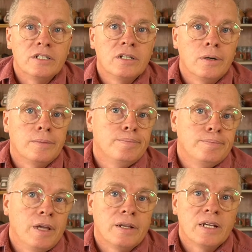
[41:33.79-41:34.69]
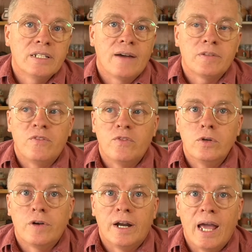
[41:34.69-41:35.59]
So it doesn't have to be food
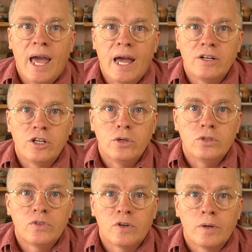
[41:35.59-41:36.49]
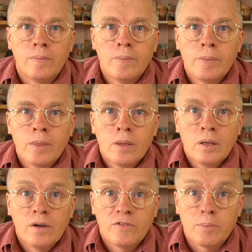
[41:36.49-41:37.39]
grade to add, to use for
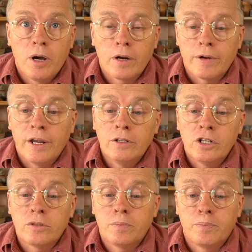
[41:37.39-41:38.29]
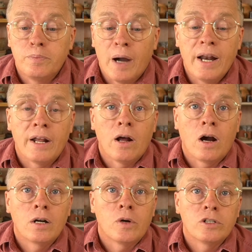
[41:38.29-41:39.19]
for pottery. Just buy it at a
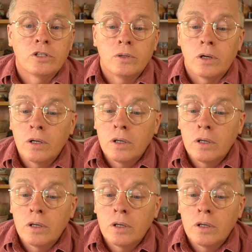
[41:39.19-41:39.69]
hardware store.